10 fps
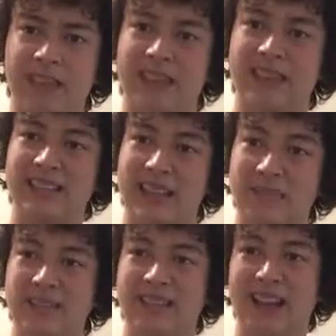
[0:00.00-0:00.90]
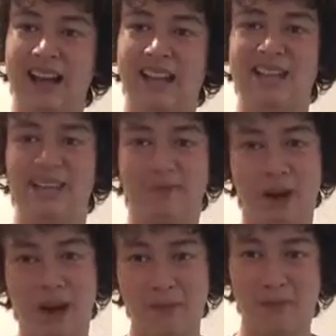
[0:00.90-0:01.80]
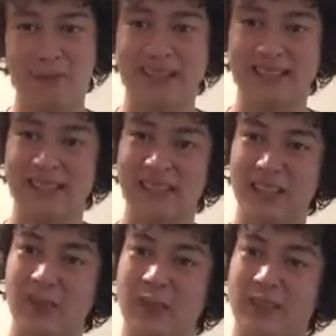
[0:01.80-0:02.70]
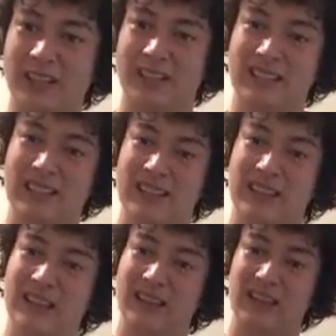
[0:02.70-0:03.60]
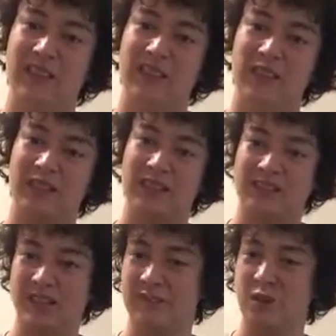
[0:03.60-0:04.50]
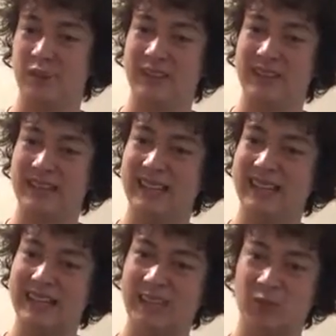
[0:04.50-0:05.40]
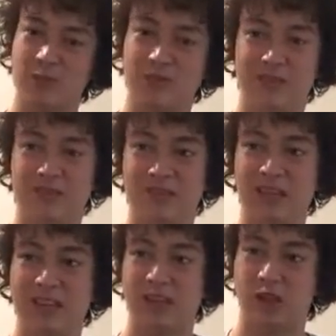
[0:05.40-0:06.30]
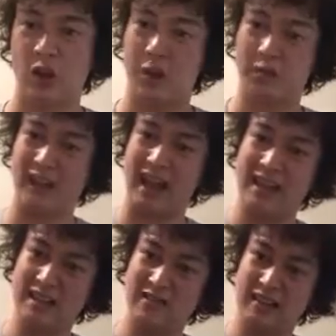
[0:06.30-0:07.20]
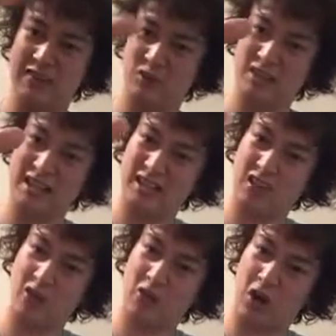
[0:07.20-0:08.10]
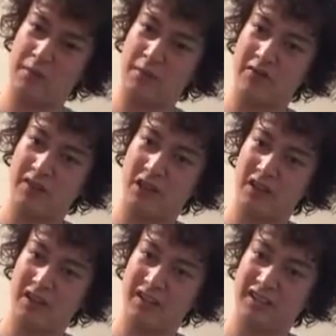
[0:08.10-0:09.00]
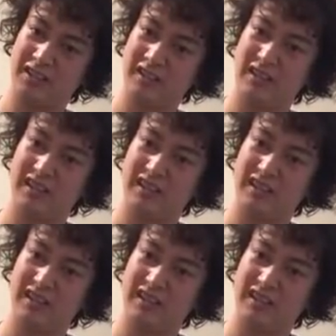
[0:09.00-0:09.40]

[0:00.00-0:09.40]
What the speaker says: Except the problem is, even if it's a good movie, it doesn't really go up to the height of Evil Dead 2 or Army of Darkness.